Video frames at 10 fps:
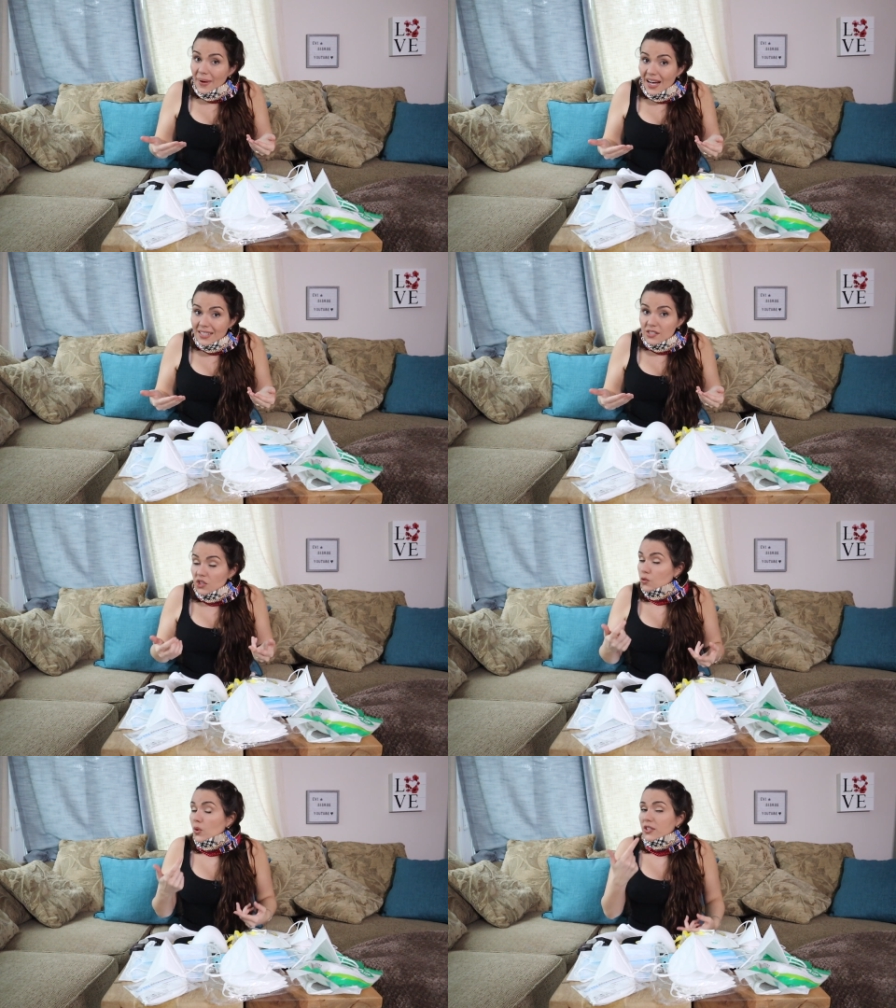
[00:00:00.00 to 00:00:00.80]
but
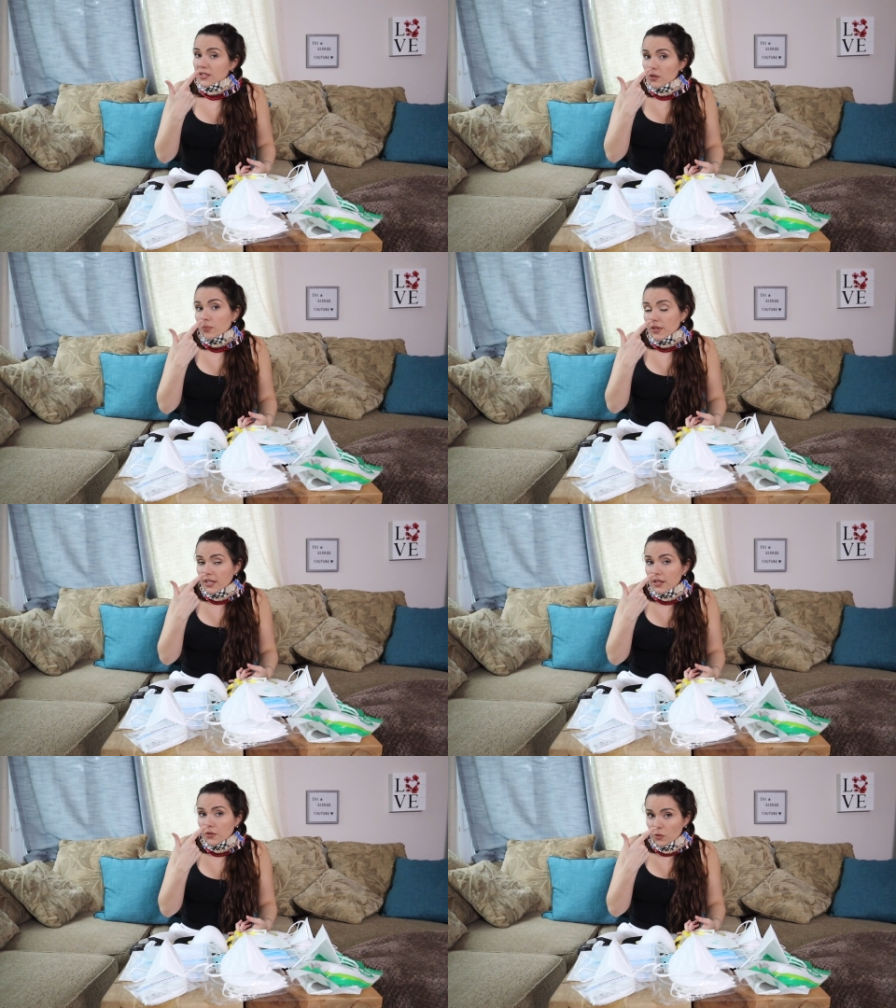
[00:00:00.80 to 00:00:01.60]
you are still
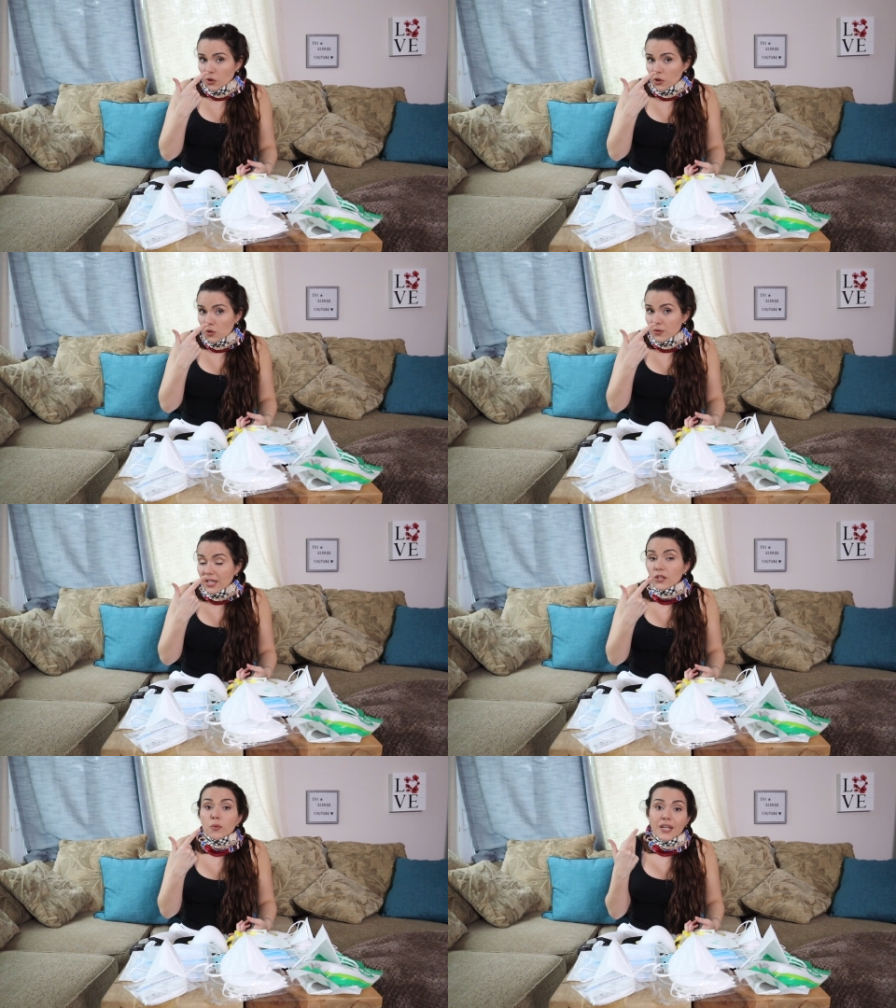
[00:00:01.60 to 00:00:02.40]
breathing in through your nose
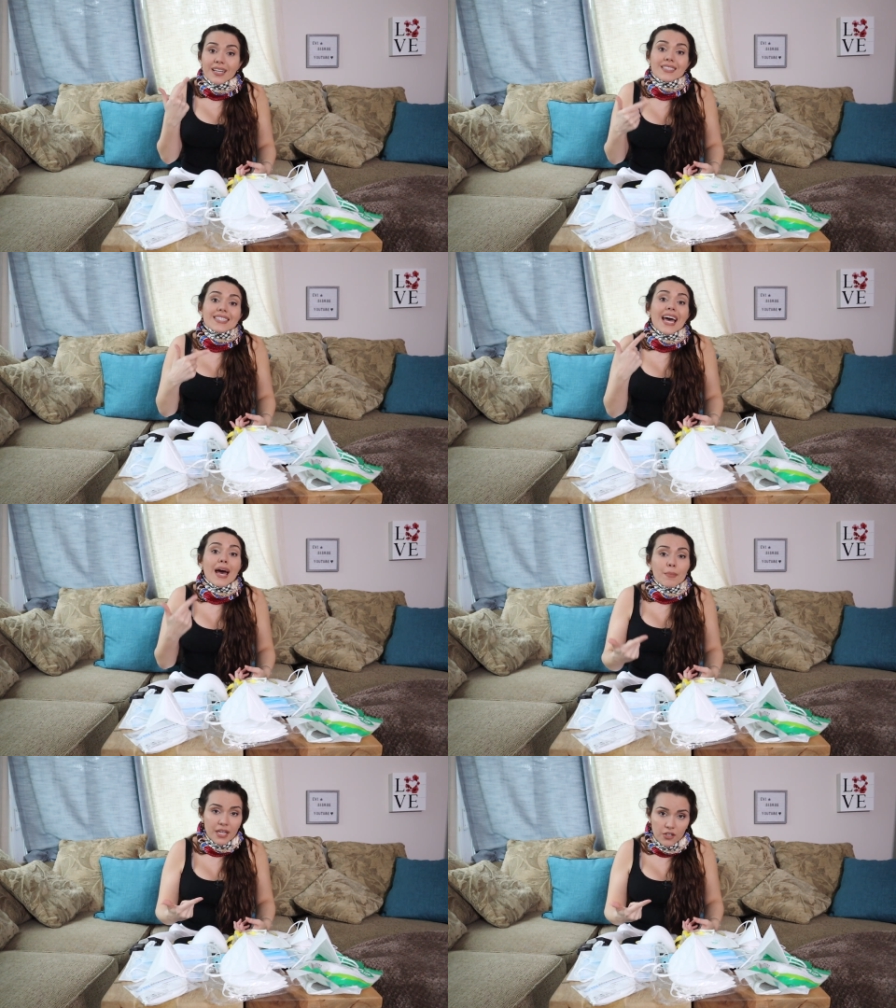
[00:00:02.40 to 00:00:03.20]
and you can
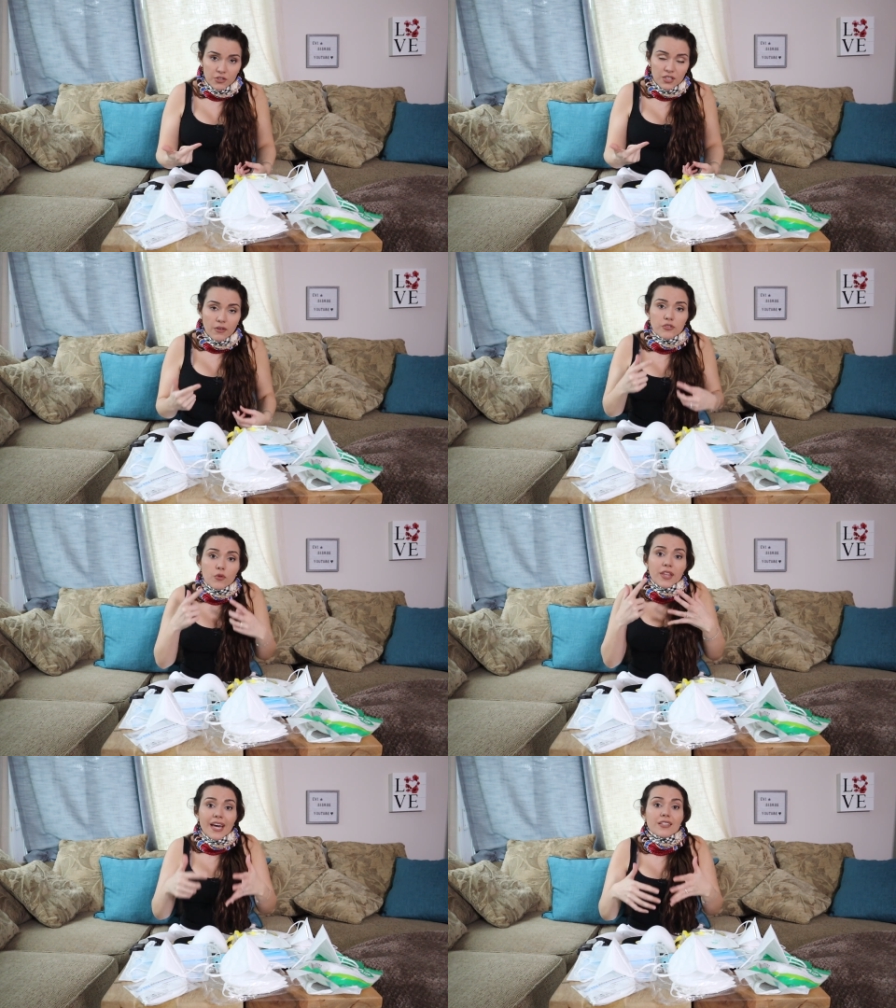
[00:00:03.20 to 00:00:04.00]
contaminate yourself.
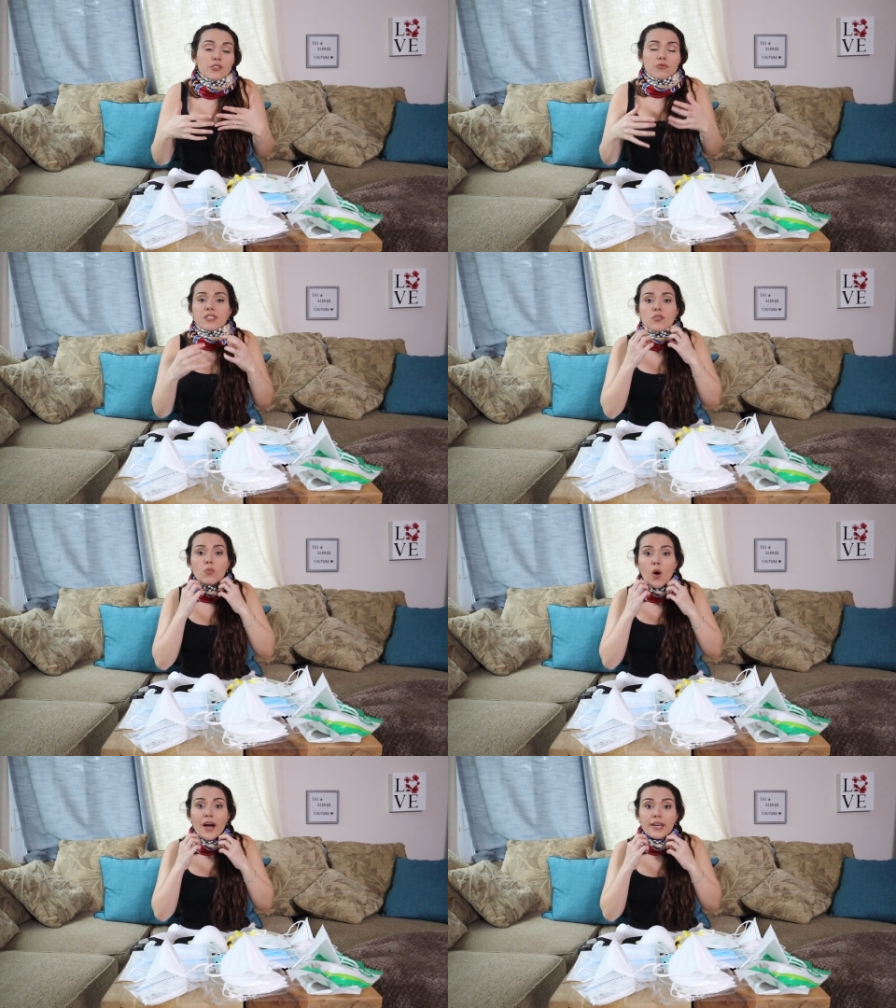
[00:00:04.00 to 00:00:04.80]
So that is the
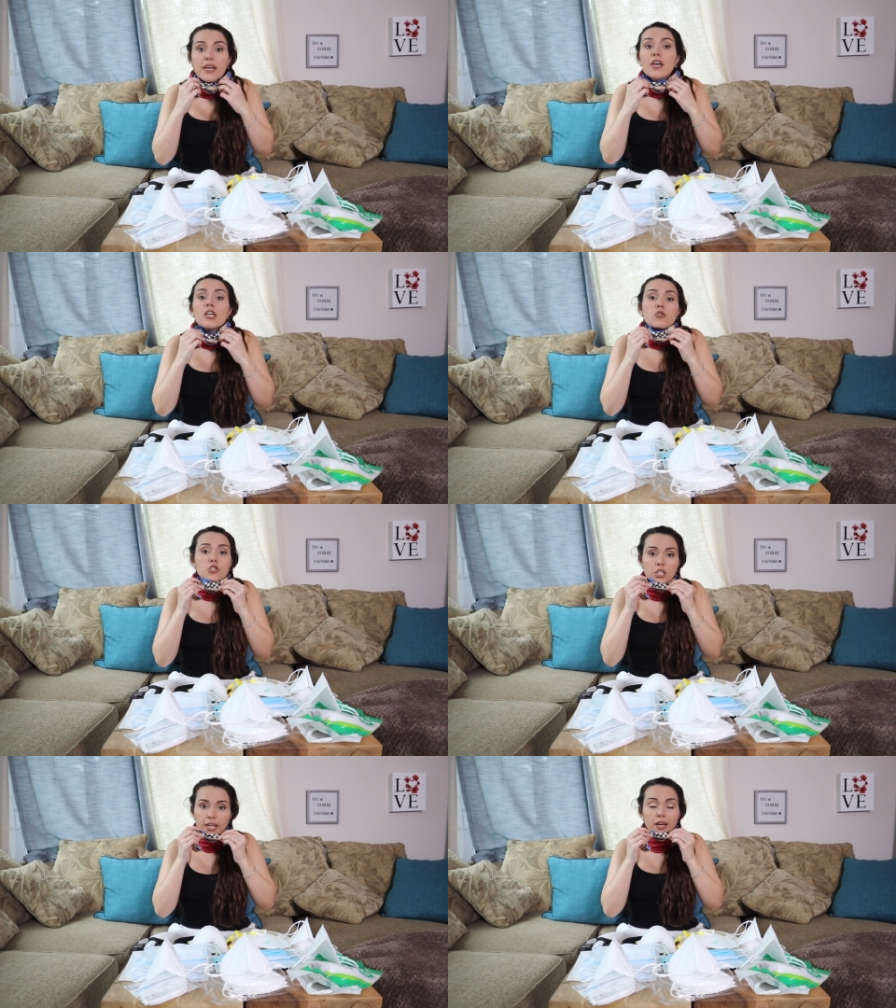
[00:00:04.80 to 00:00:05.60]
reason why you
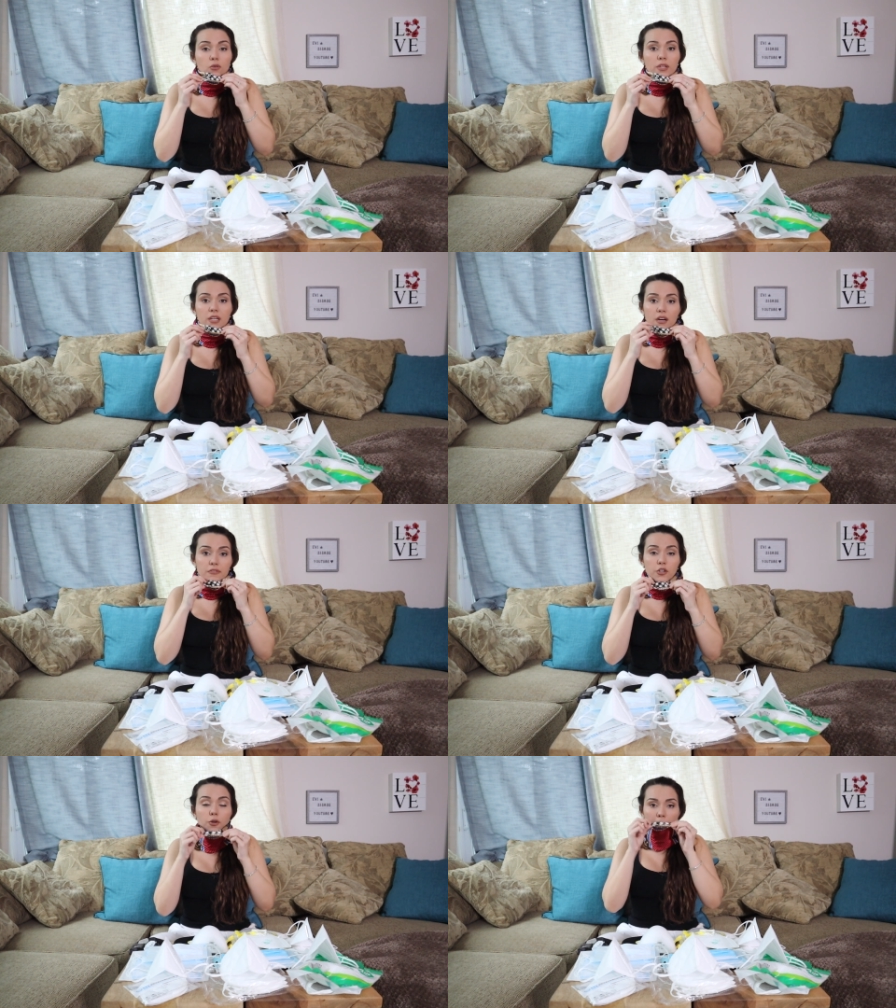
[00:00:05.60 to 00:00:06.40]
should not only
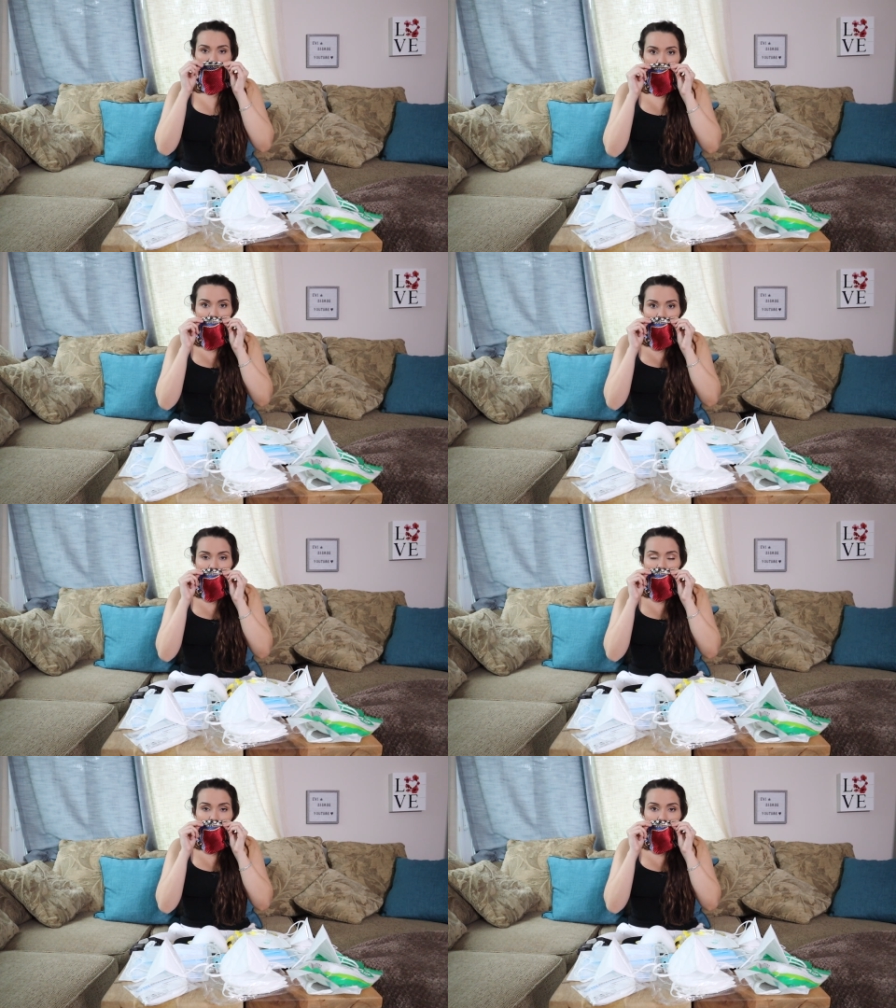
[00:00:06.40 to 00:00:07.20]
cover your mouth,
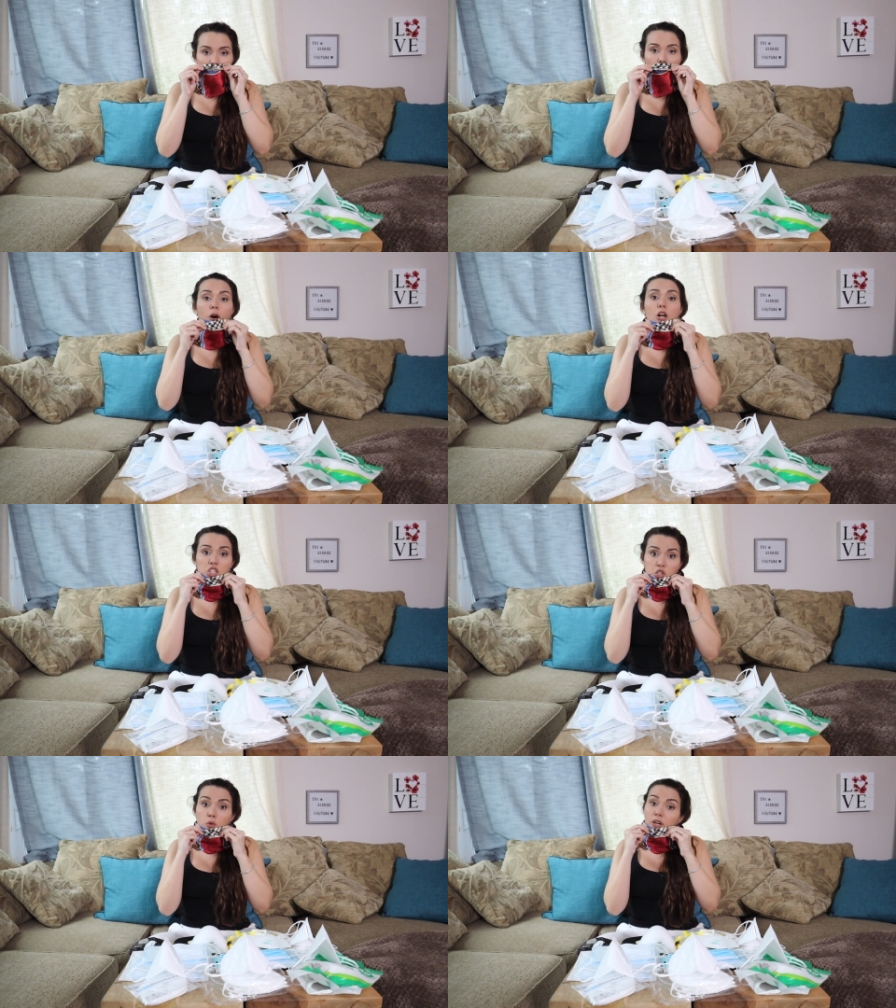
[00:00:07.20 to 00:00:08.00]
but
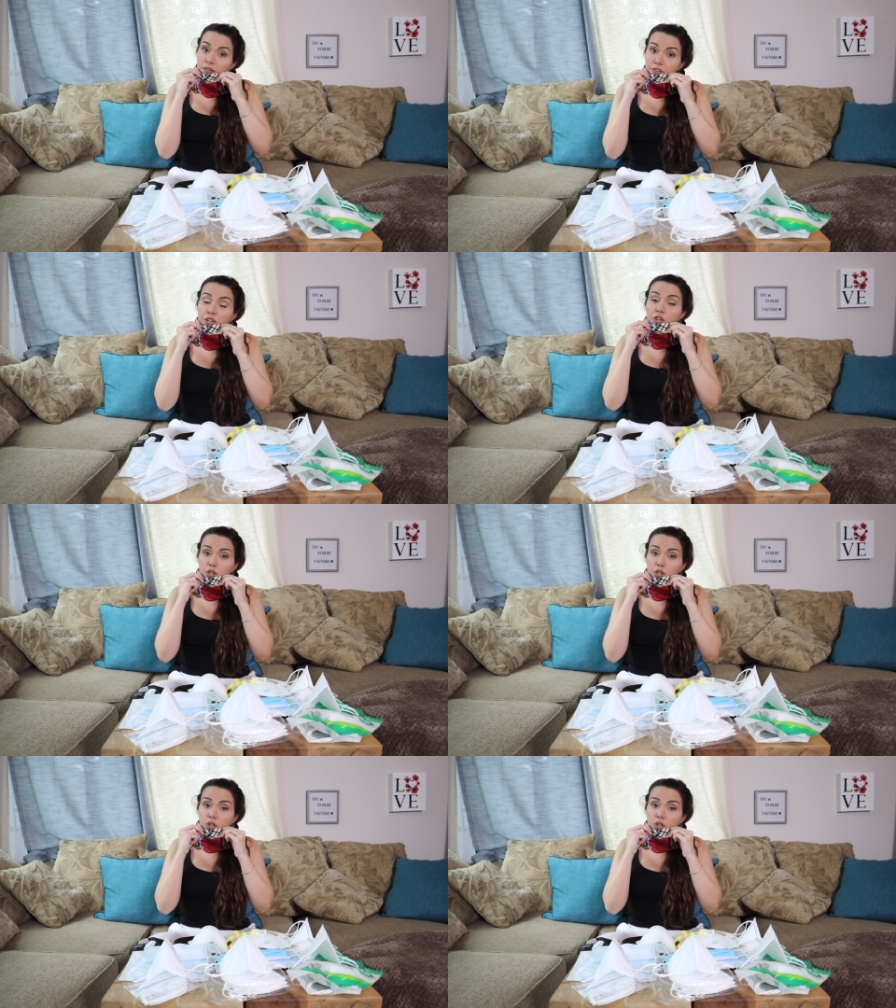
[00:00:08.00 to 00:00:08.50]
also cover your